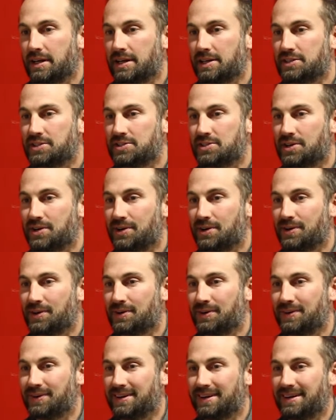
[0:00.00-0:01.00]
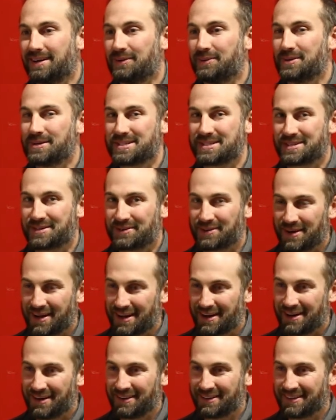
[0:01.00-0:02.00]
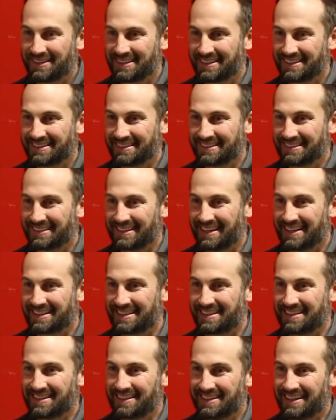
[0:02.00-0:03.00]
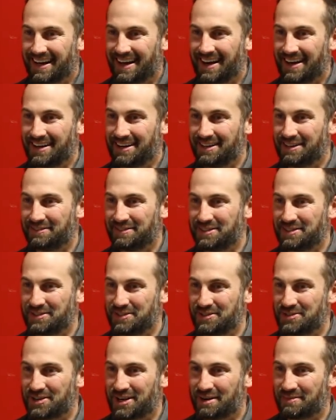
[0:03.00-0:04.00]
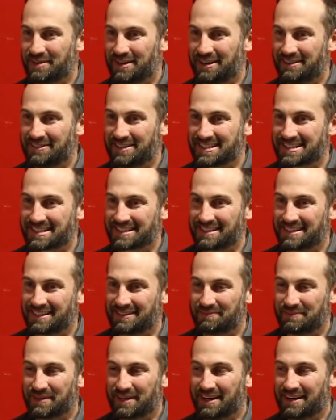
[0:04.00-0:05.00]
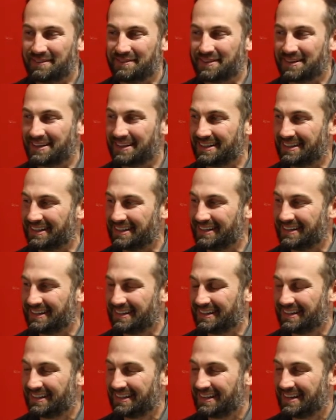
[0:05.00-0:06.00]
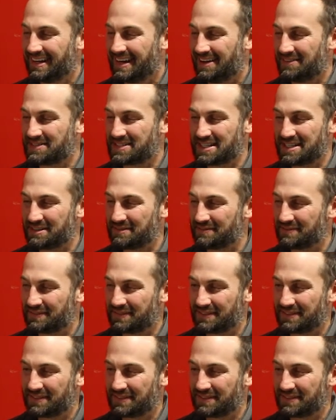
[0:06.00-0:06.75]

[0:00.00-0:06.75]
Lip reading: And so I wasn't around at the height of the dewdrop, obviously, but I've seen it.